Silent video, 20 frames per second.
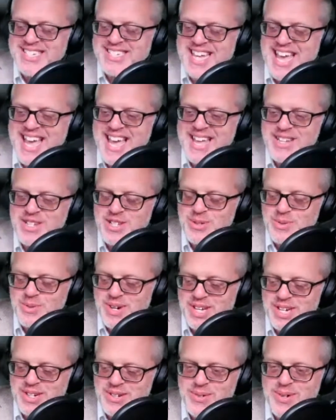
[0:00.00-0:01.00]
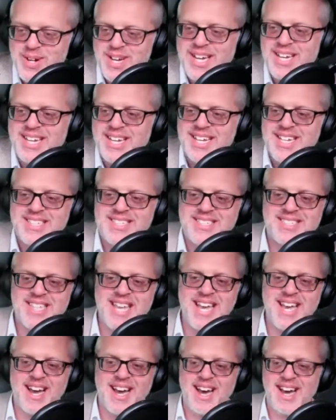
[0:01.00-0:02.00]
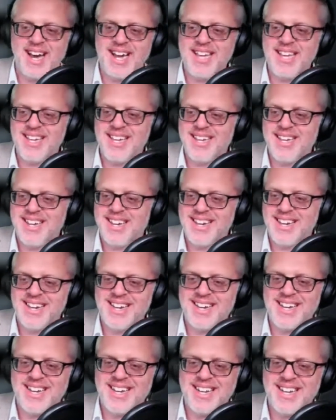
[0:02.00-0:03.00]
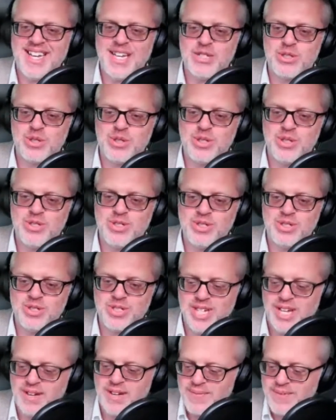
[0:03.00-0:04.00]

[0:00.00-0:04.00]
Dan, do you want to say hi? Introduce yourself?